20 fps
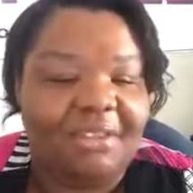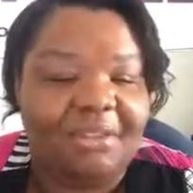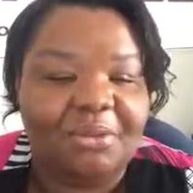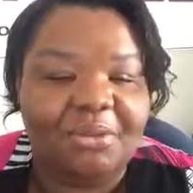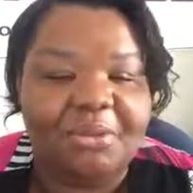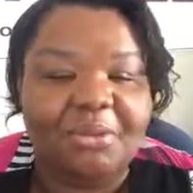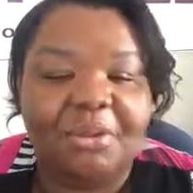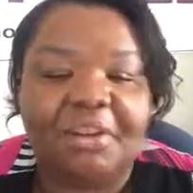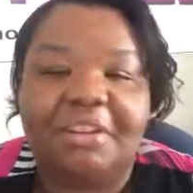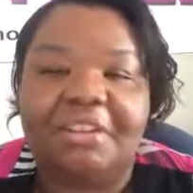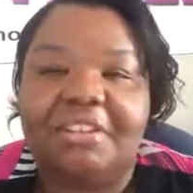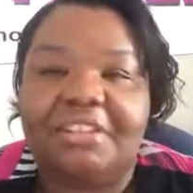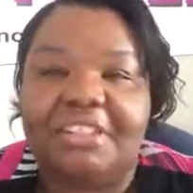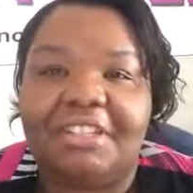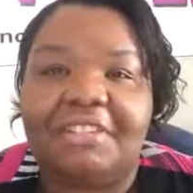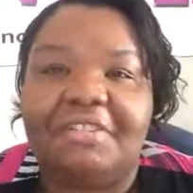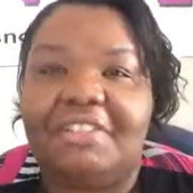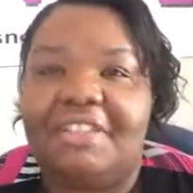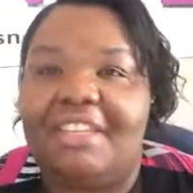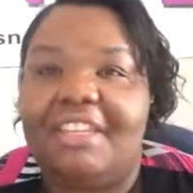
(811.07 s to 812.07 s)
do words
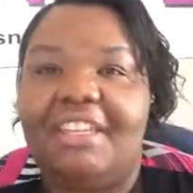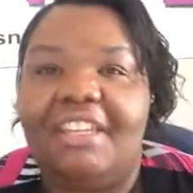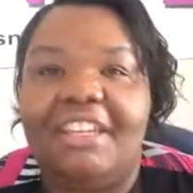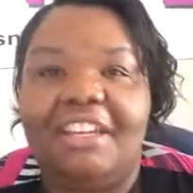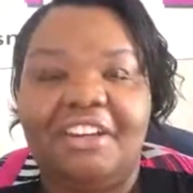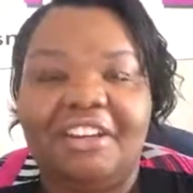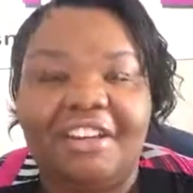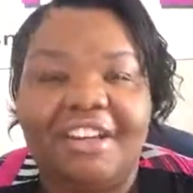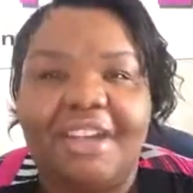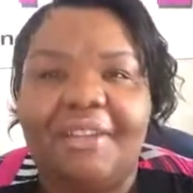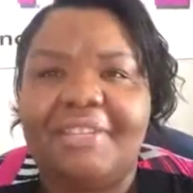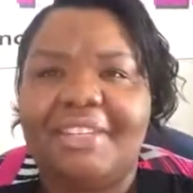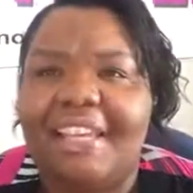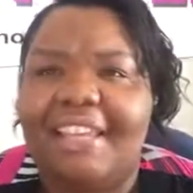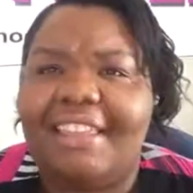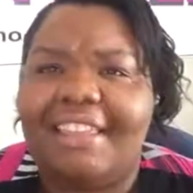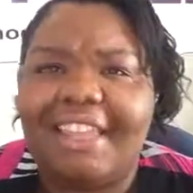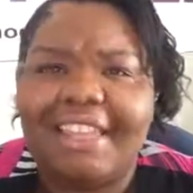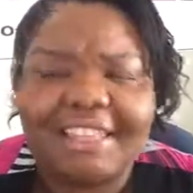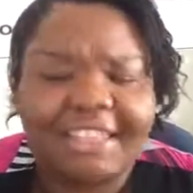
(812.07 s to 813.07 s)
of the year, and I was
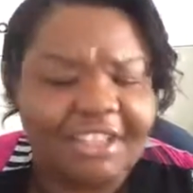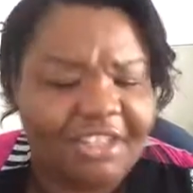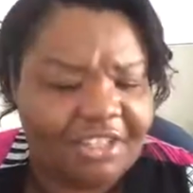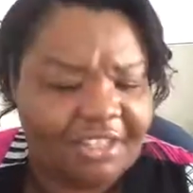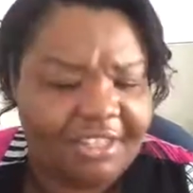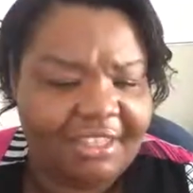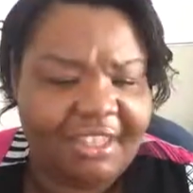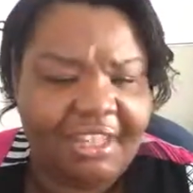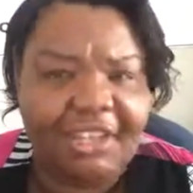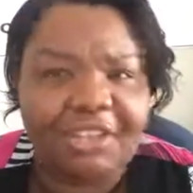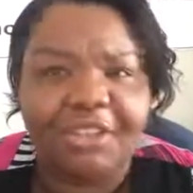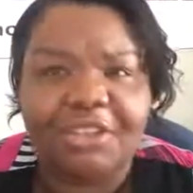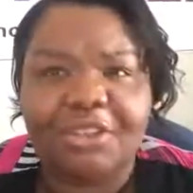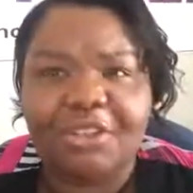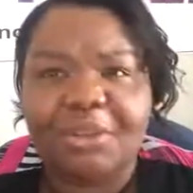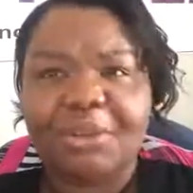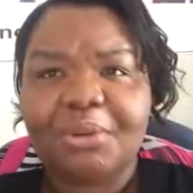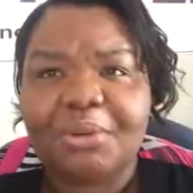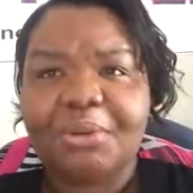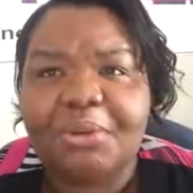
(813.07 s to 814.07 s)
like, that's a good thing to
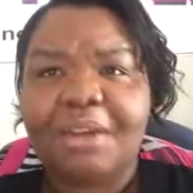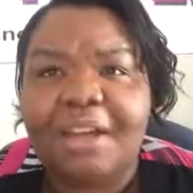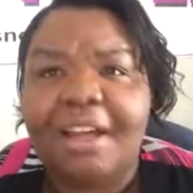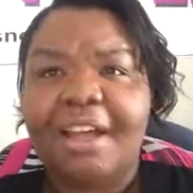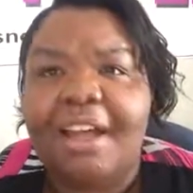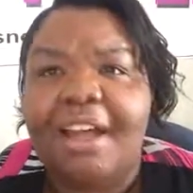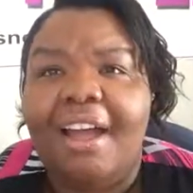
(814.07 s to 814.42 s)
do.